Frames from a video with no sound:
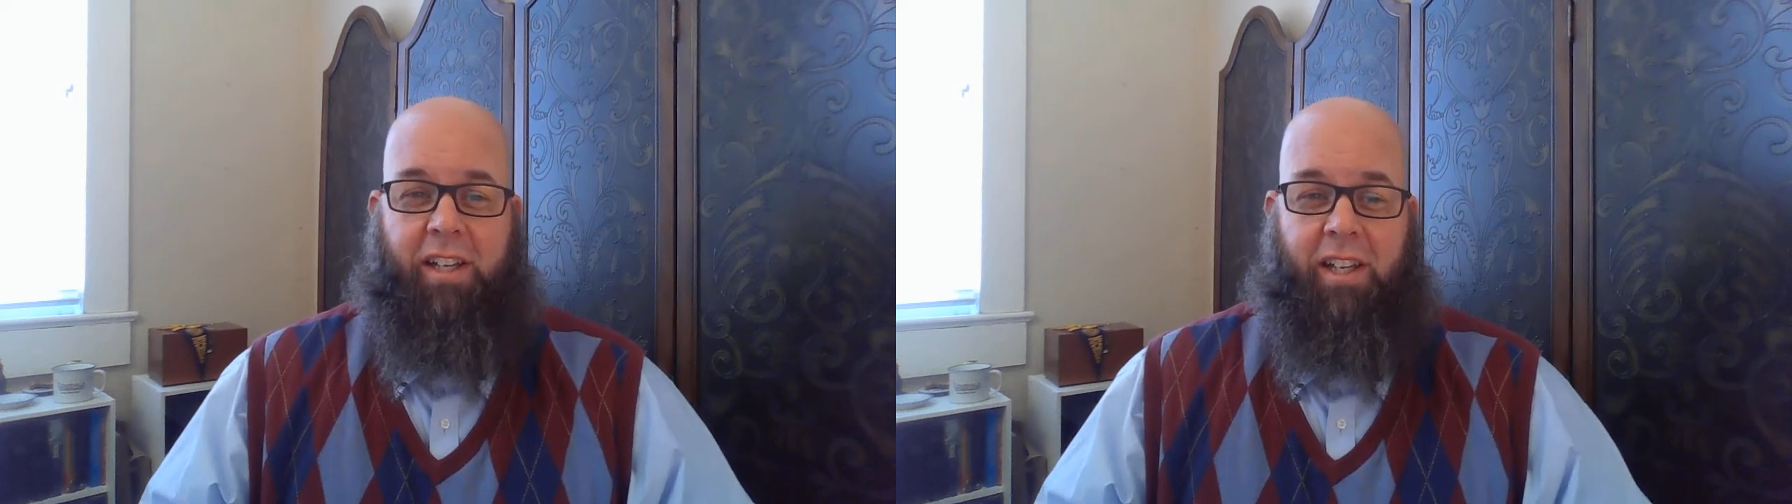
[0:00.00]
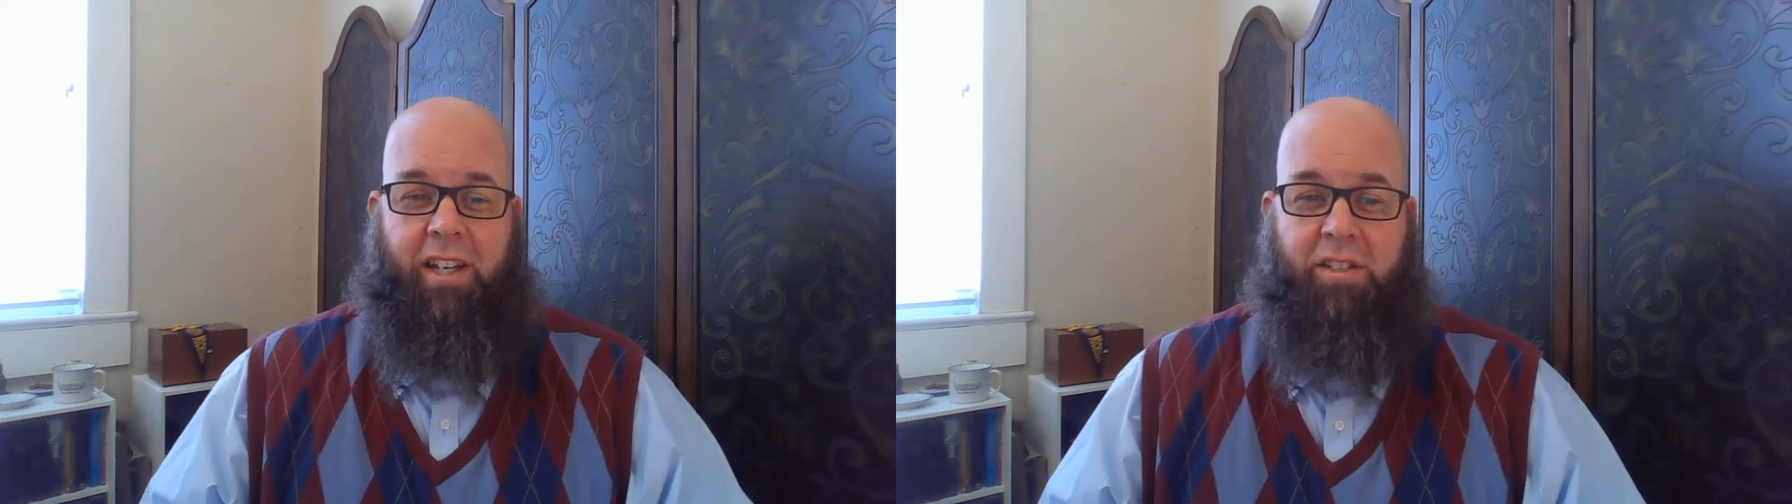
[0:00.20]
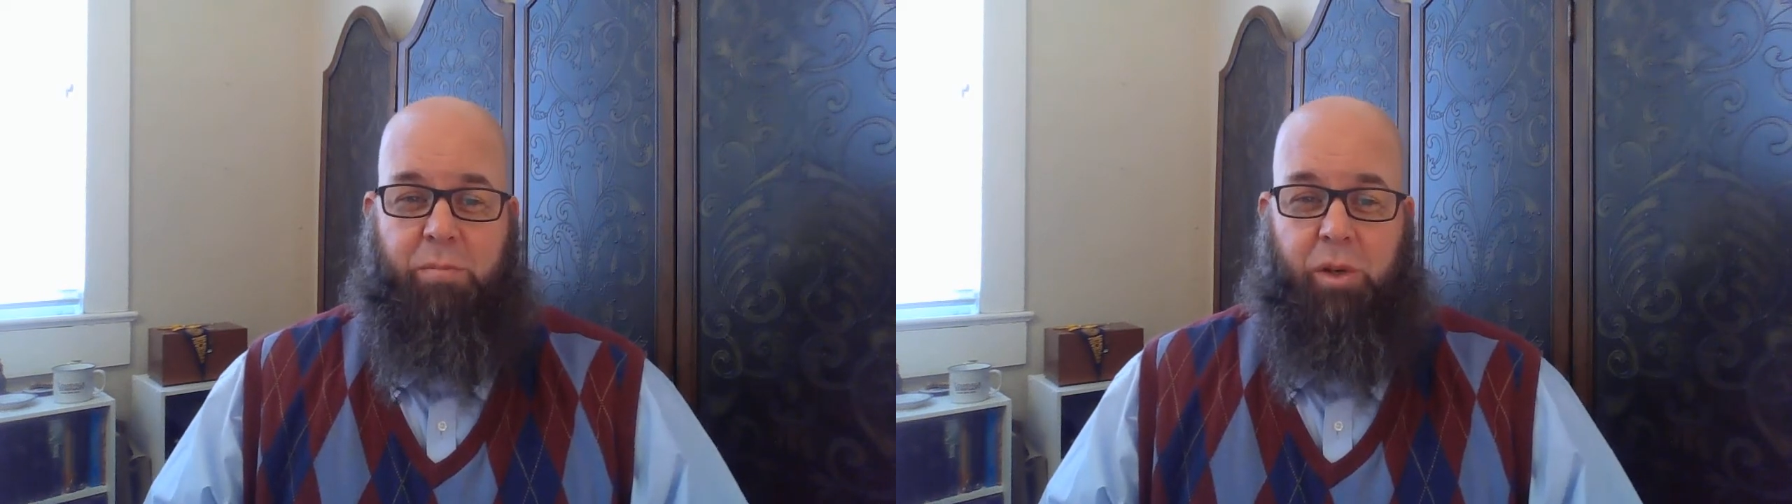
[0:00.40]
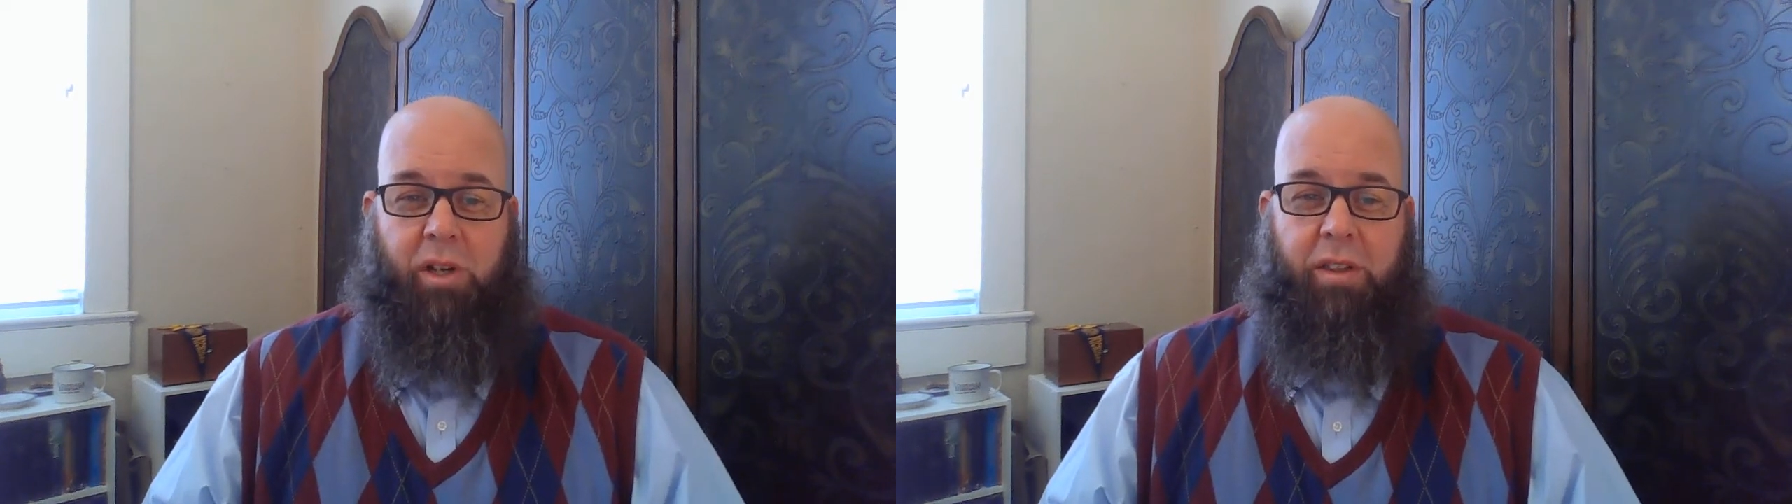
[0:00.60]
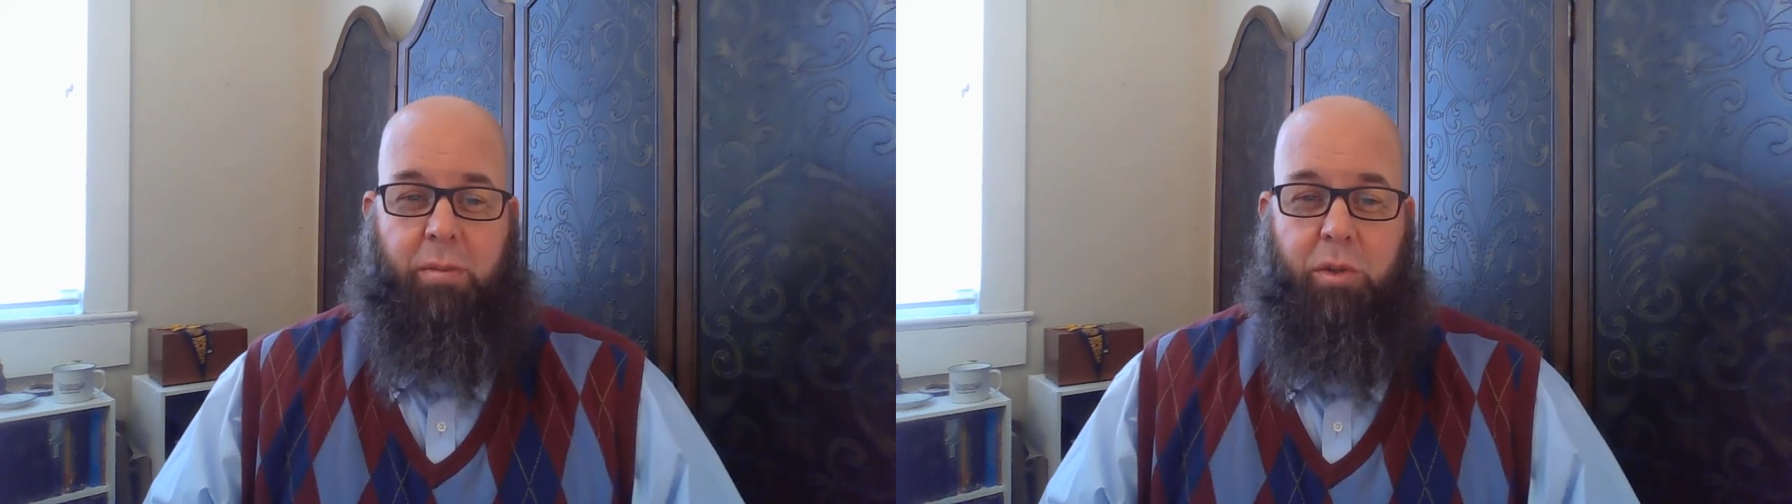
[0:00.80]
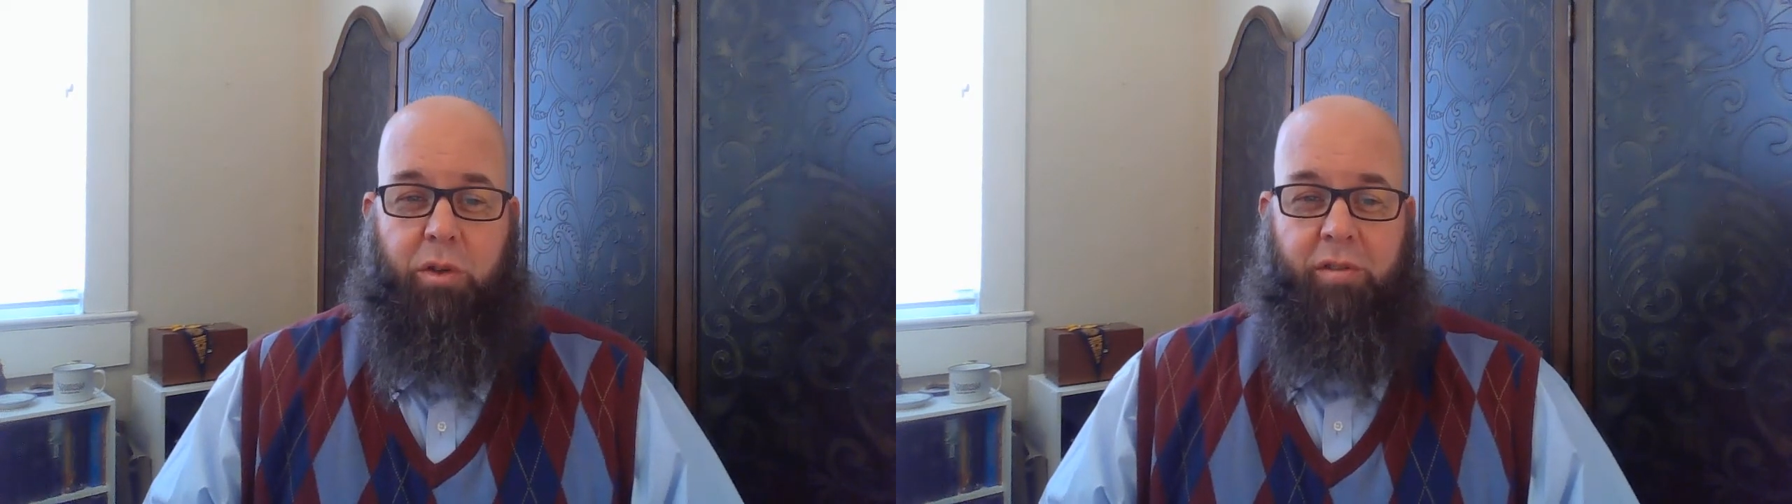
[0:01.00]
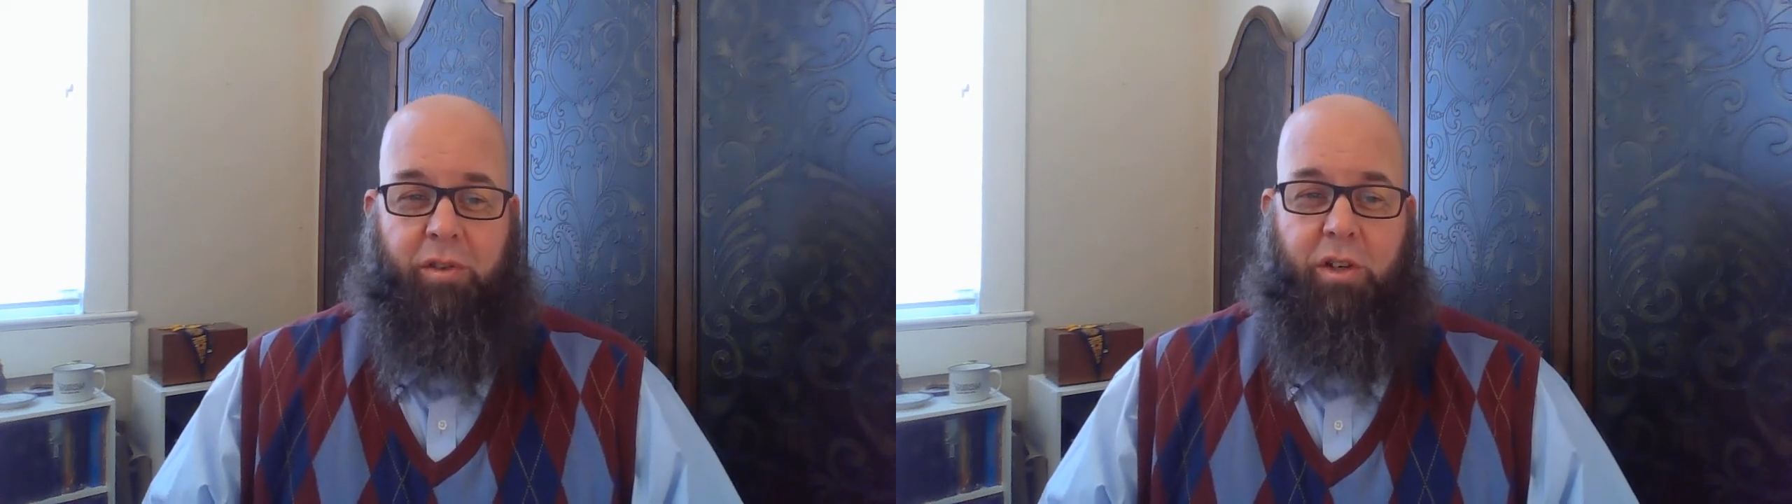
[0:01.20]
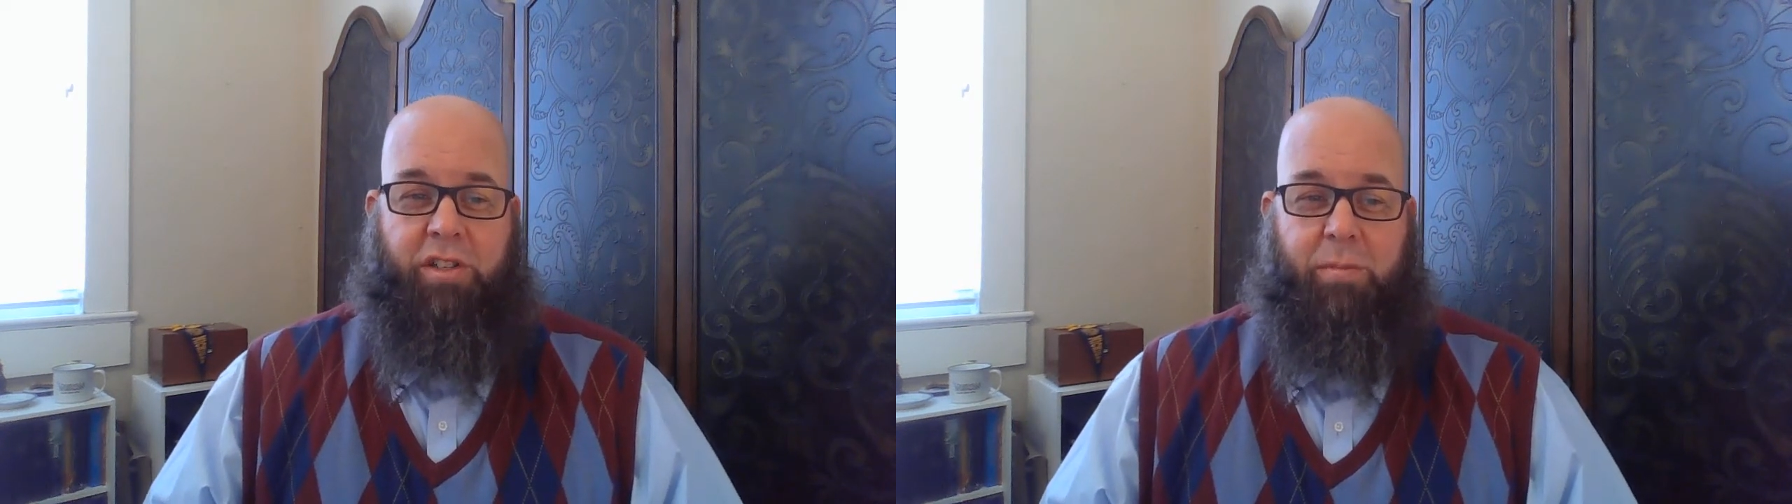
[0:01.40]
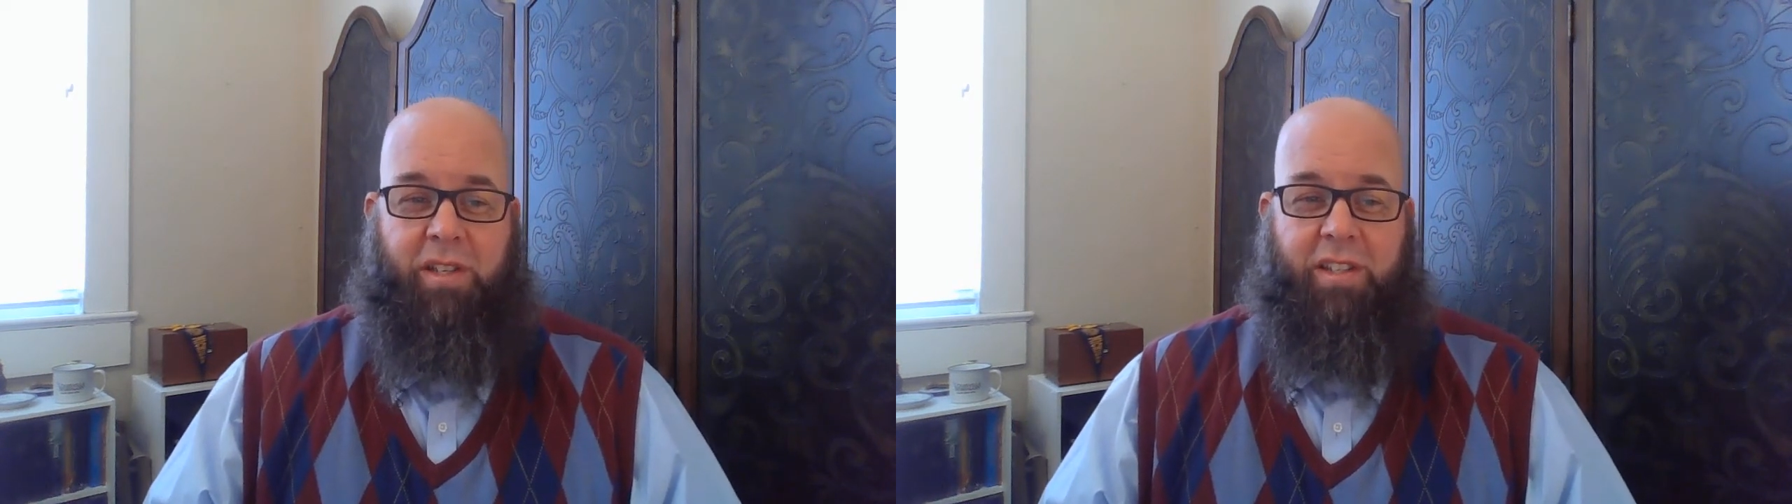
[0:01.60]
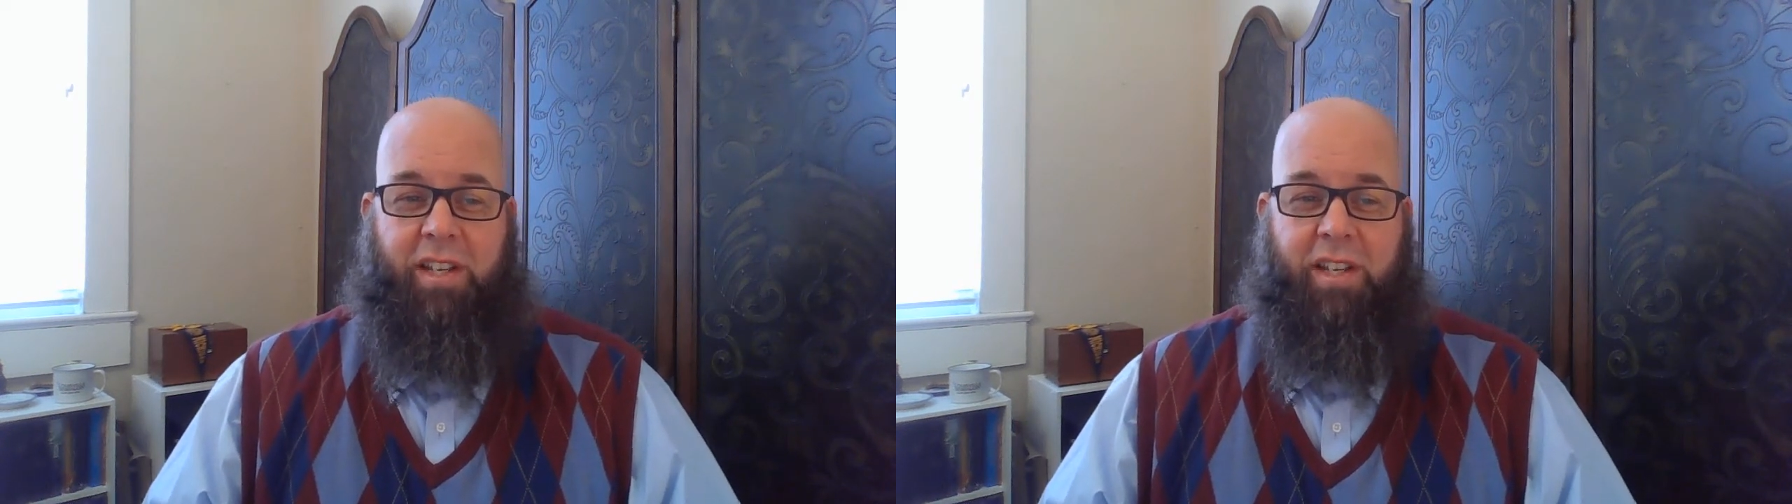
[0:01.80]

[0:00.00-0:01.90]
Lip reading: in his book, The Mood of Christmas,